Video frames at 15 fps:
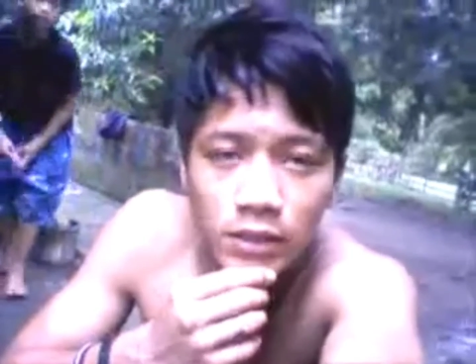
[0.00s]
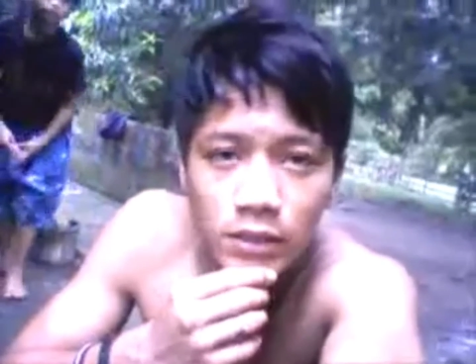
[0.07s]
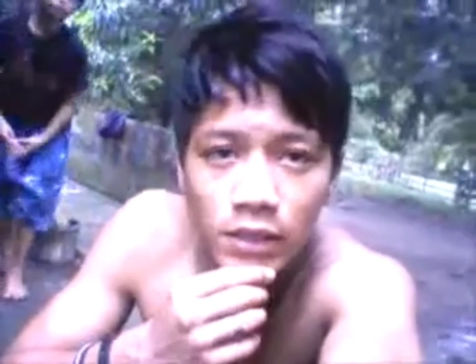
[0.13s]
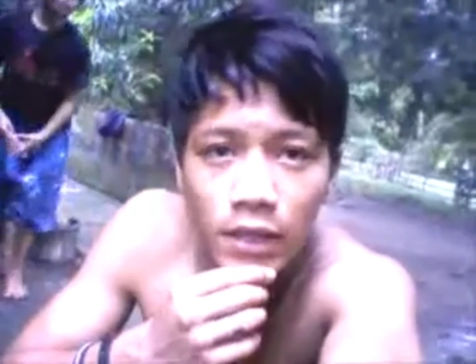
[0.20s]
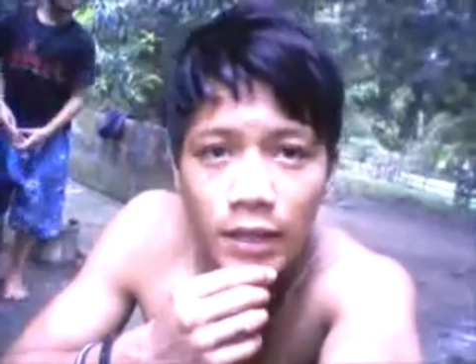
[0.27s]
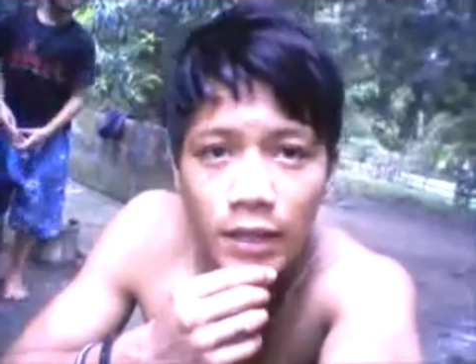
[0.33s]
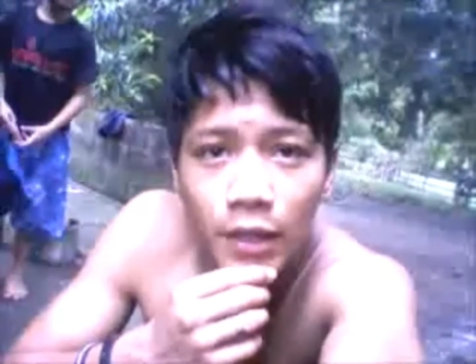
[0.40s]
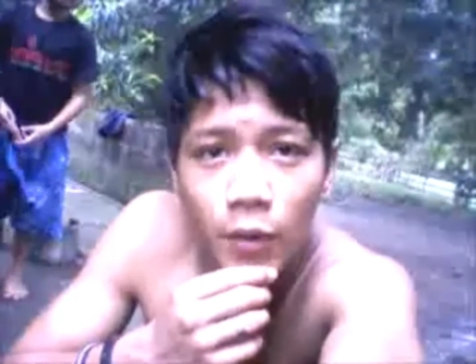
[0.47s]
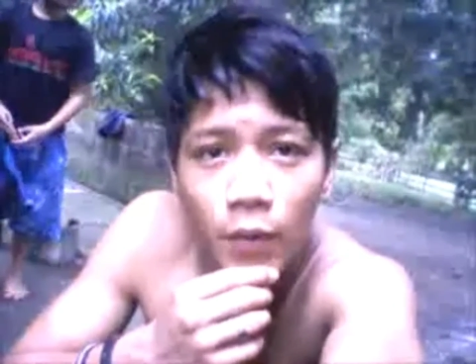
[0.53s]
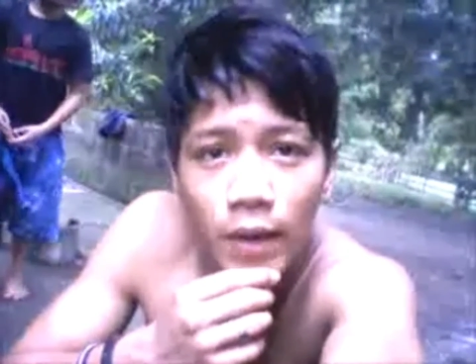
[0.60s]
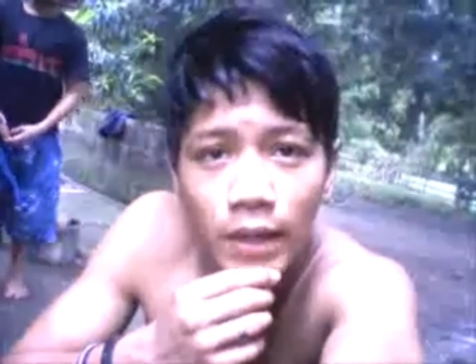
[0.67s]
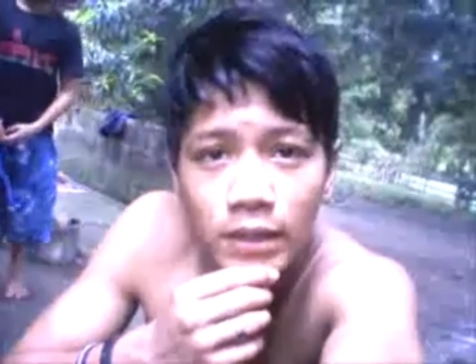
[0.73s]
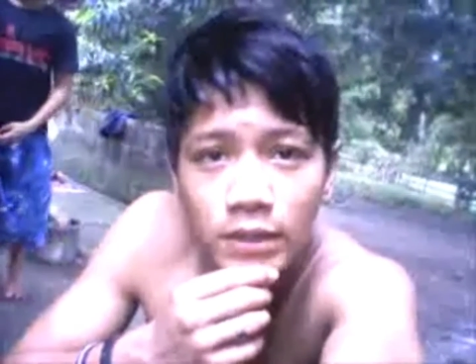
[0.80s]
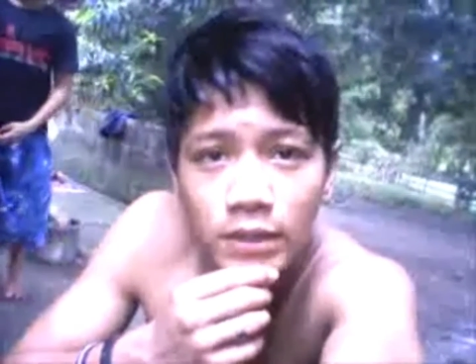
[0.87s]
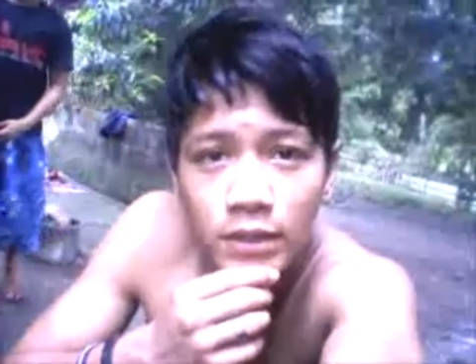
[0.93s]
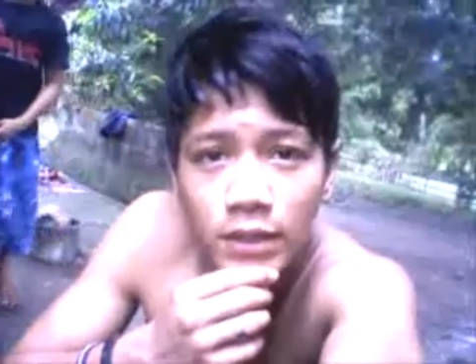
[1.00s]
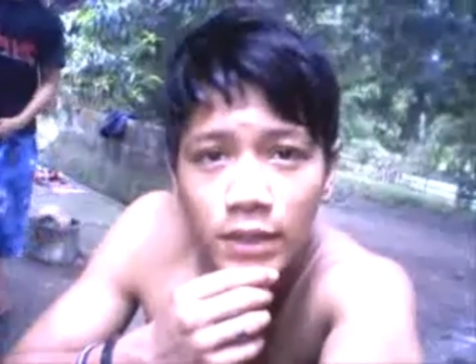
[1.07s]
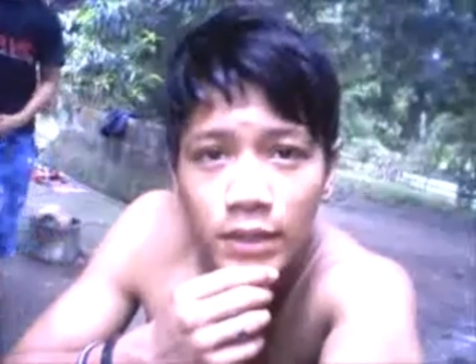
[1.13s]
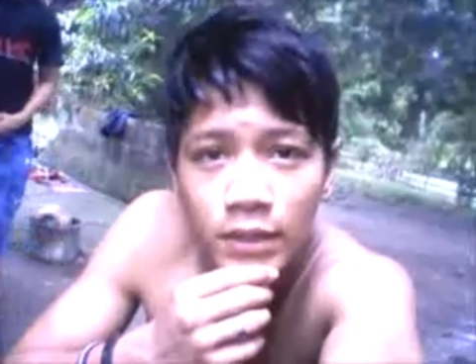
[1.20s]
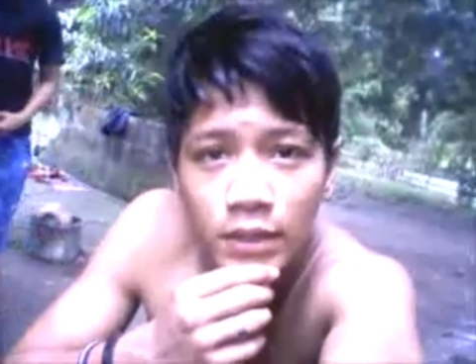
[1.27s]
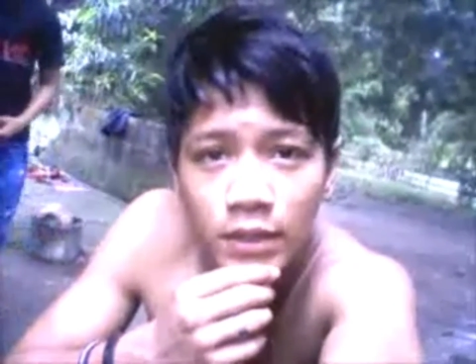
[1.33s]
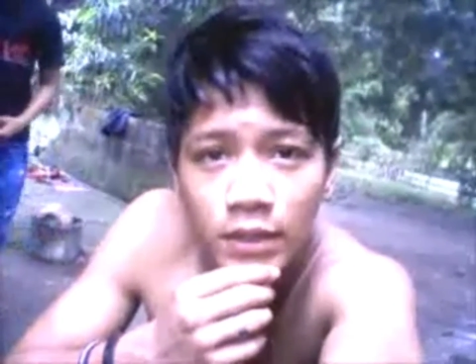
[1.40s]
like I'm
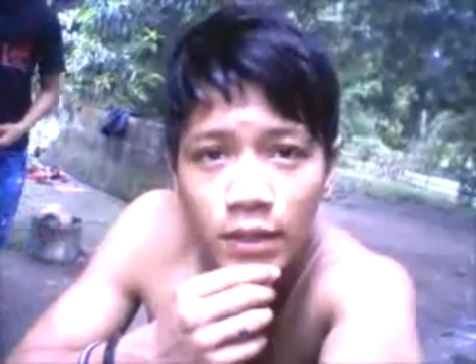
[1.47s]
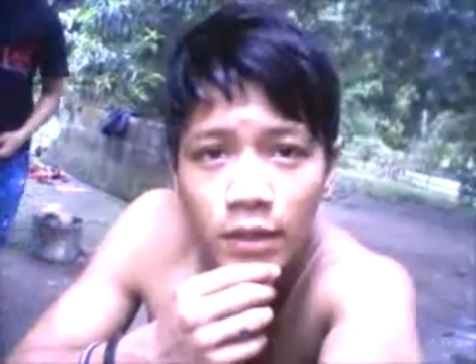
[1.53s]
watching the